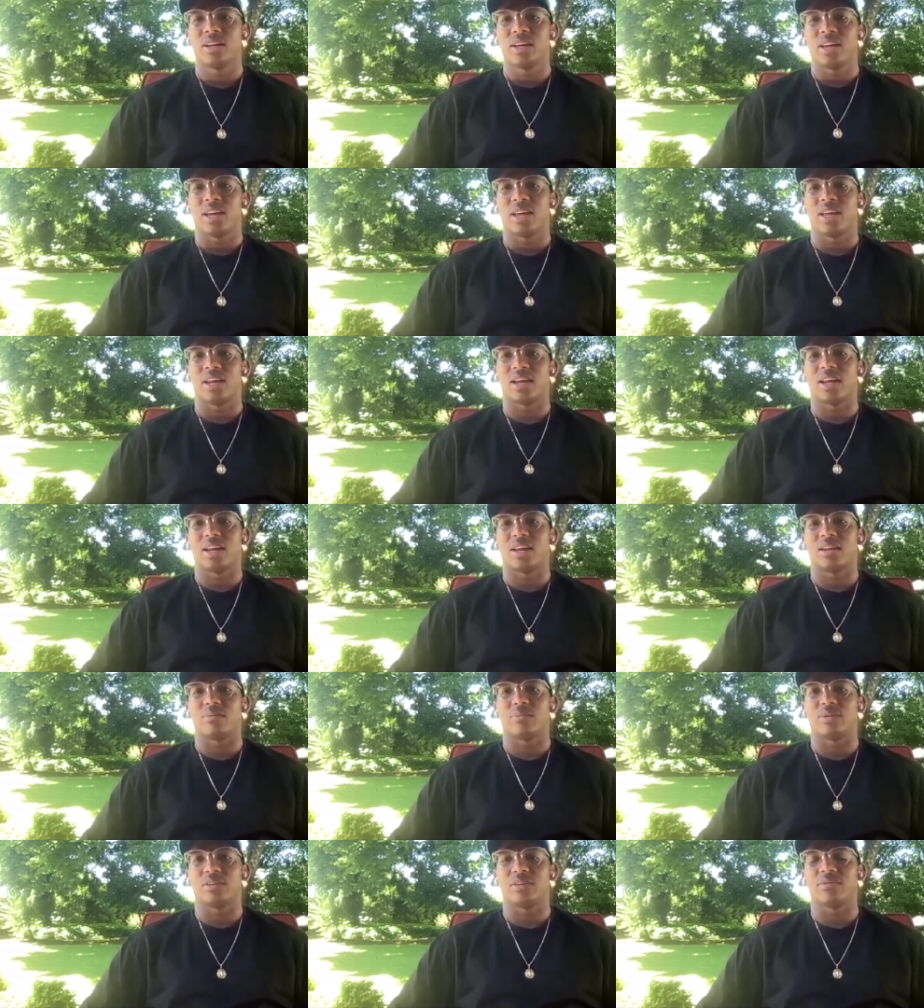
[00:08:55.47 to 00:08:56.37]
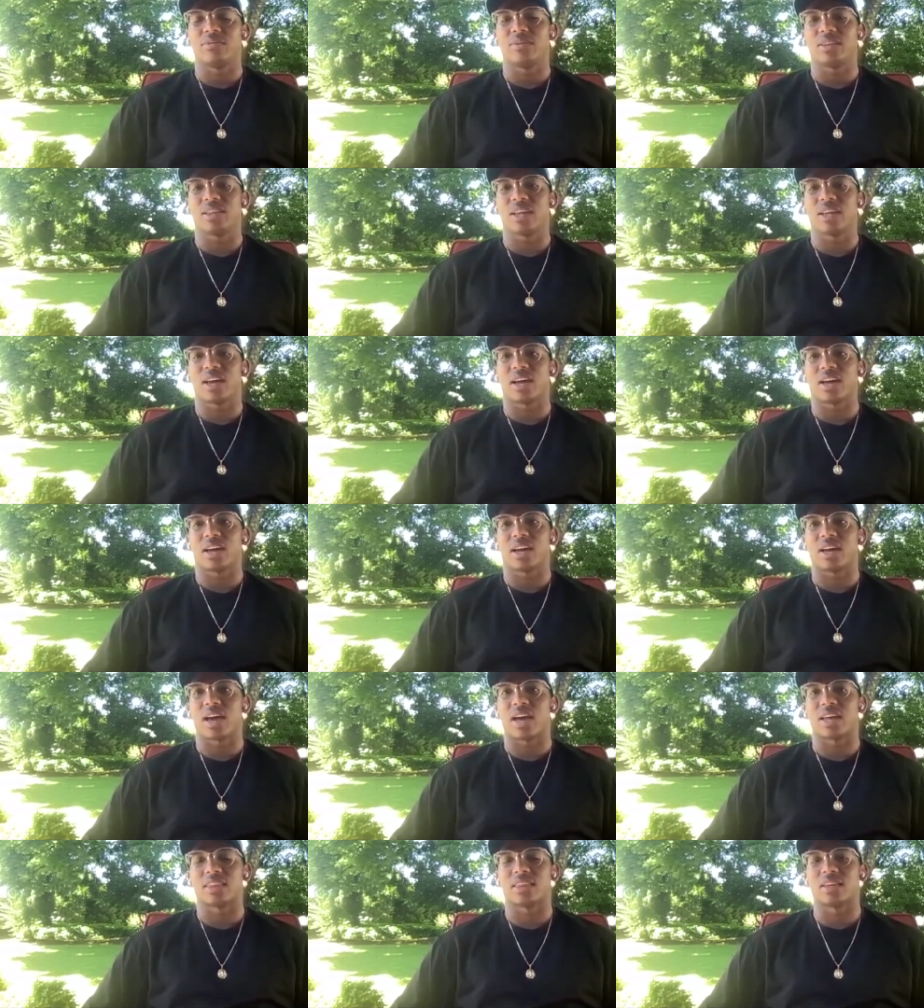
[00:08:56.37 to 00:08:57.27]
and believing
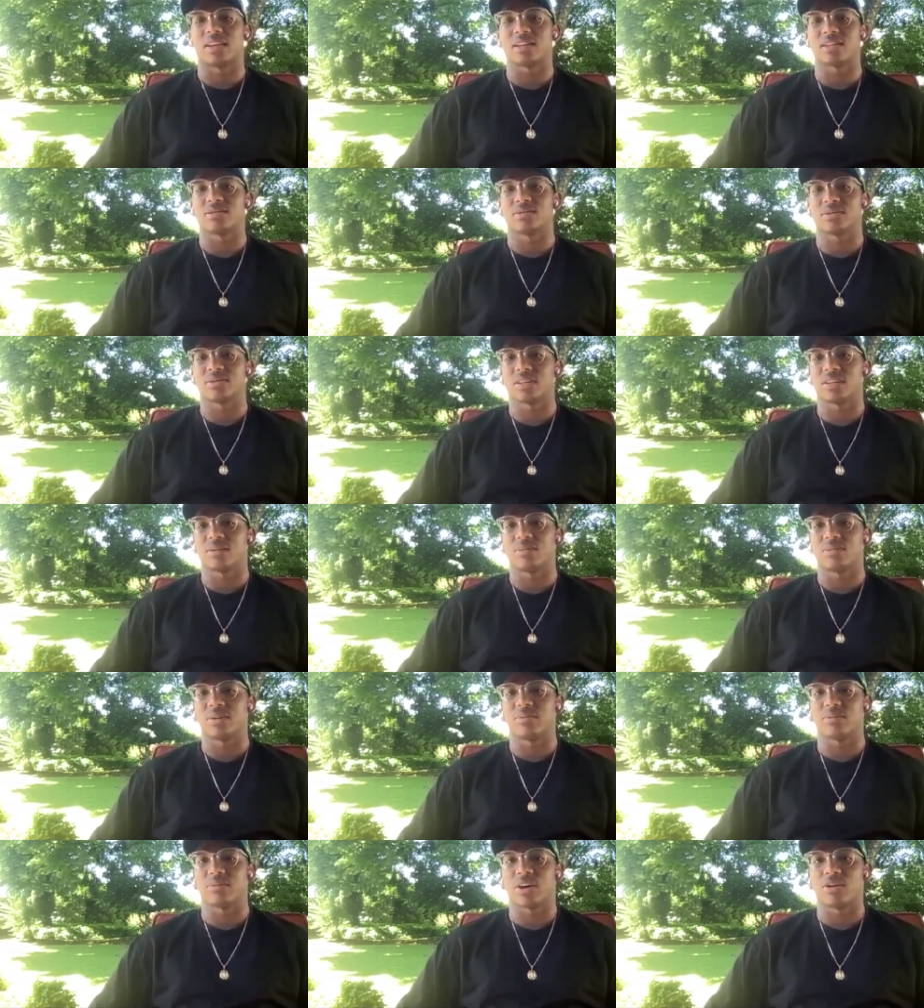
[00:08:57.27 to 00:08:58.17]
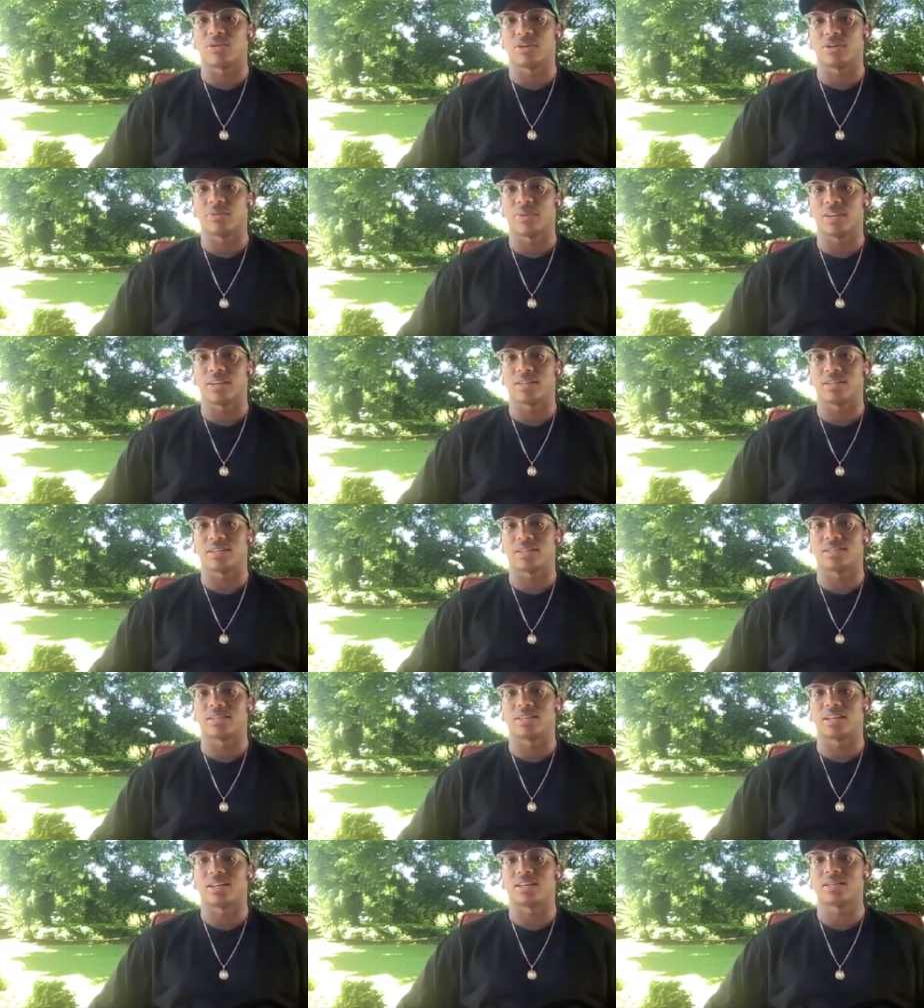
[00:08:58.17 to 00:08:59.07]
that athletics was going to be my only way to
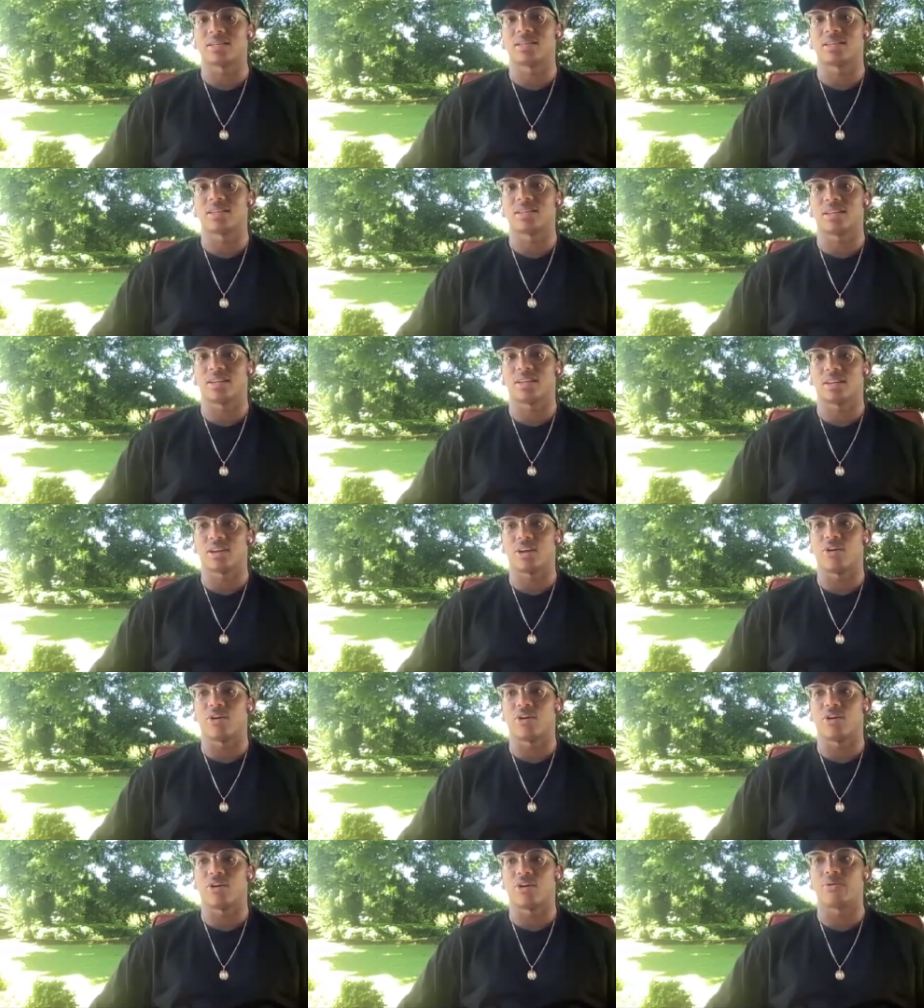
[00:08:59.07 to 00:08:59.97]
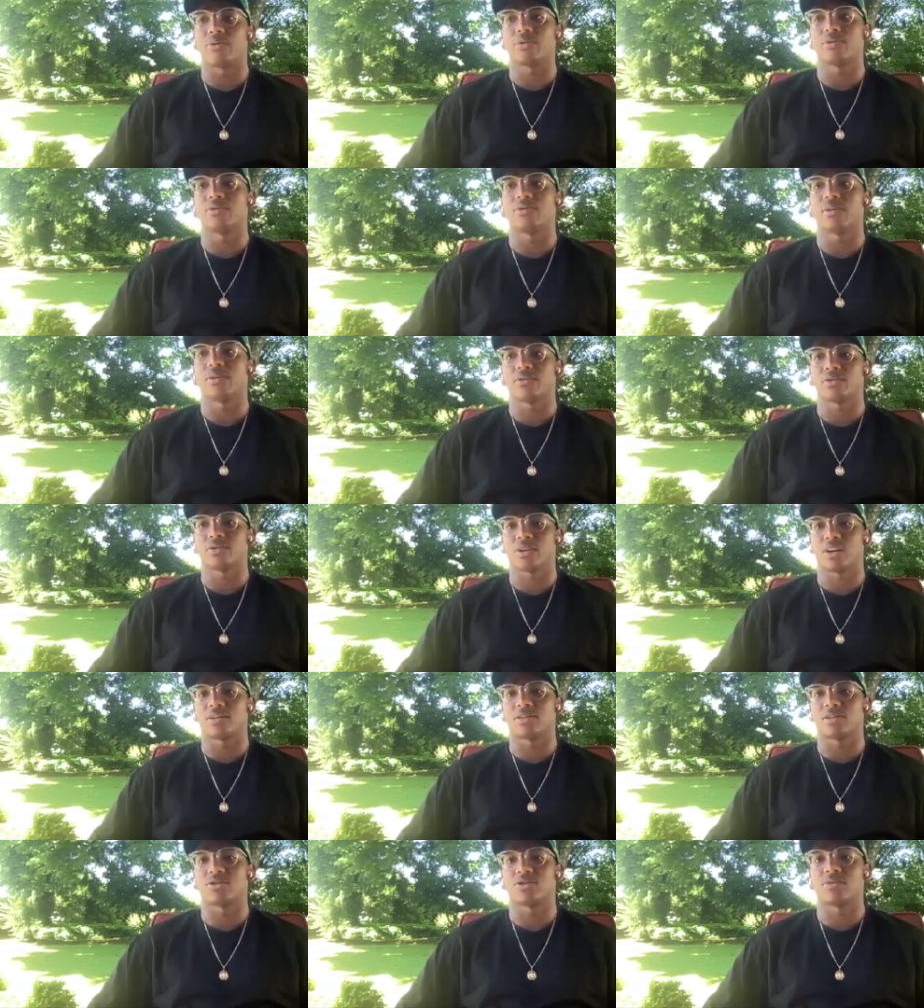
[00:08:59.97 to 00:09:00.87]
success. And then going through different trials
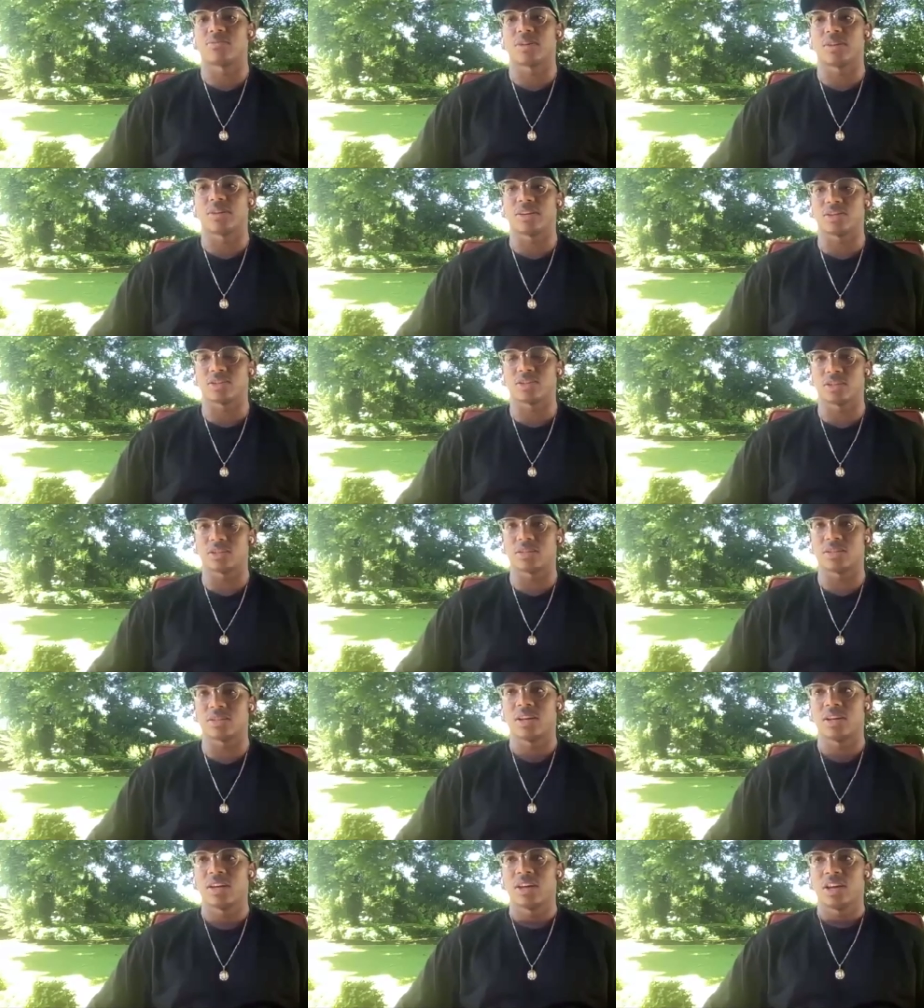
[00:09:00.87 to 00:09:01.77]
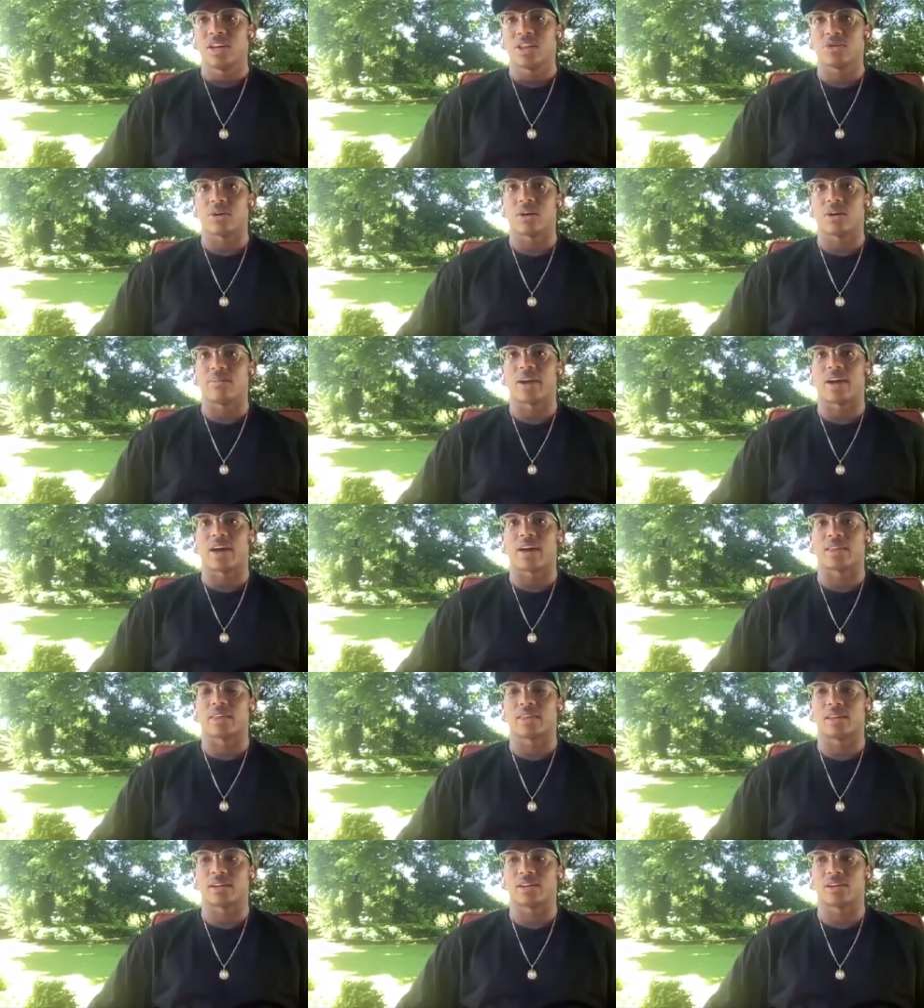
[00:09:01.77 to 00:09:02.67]
and tribulations throughout my
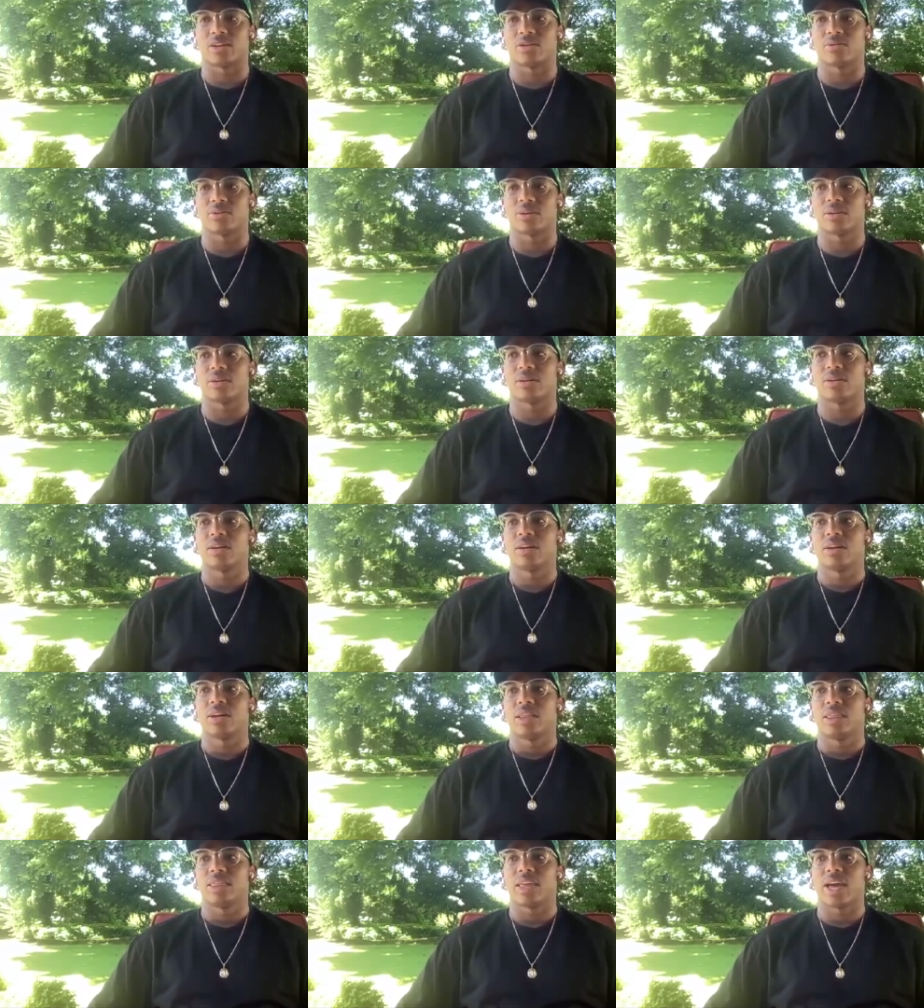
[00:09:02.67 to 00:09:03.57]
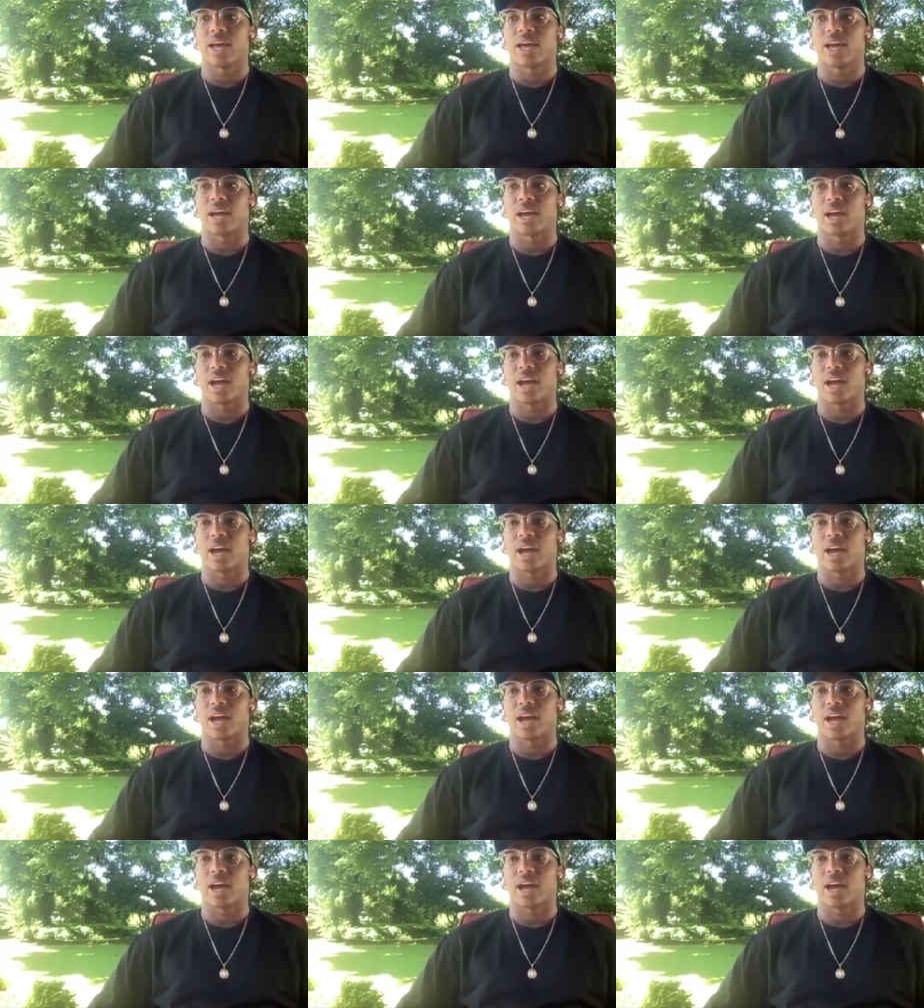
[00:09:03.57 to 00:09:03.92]
athletic career, that